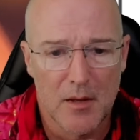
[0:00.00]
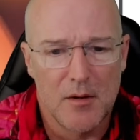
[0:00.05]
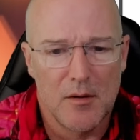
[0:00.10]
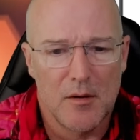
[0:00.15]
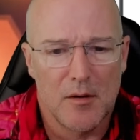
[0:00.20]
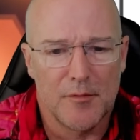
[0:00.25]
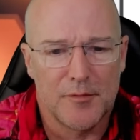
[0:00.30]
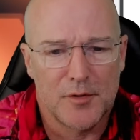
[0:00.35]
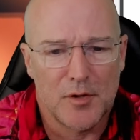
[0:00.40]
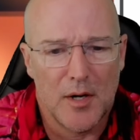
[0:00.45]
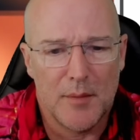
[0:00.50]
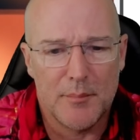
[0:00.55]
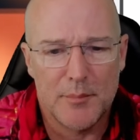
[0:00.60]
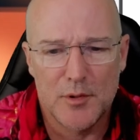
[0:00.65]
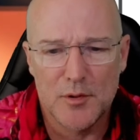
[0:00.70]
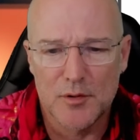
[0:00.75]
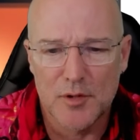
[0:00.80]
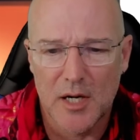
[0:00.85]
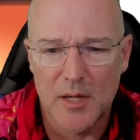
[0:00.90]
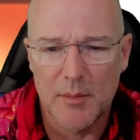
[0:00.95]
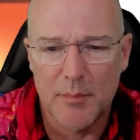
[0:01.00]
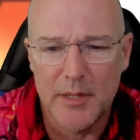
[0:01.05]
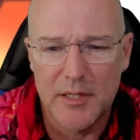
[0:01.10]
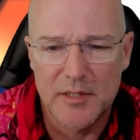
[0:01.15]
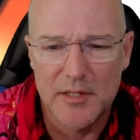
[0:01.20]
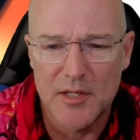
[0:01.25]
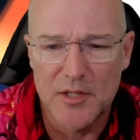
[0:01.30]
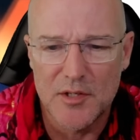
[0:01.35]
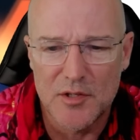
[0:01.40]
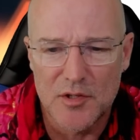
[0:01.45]
of Type two
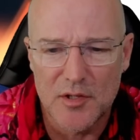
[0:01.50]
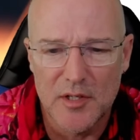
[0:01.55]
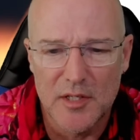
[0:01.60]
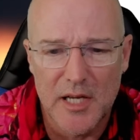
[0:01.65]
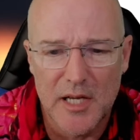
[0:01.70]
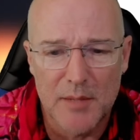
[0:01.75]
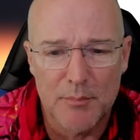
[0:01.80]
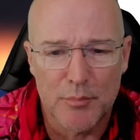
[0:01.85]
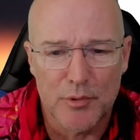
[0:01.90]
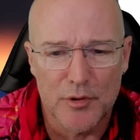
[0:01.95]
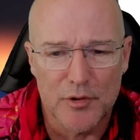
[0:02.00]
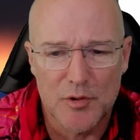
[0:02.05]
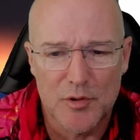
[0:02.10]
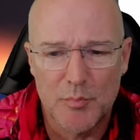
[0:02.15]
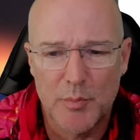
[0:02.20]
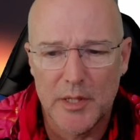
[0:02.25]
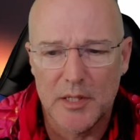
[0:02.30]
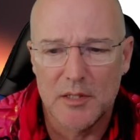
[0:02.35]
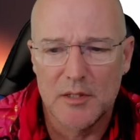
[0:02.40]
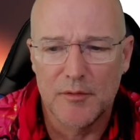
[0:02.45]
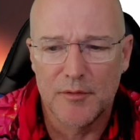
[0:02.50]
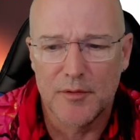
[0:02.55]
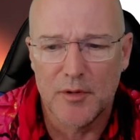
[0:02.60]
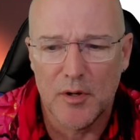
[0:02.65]
Diabetes in a Prospective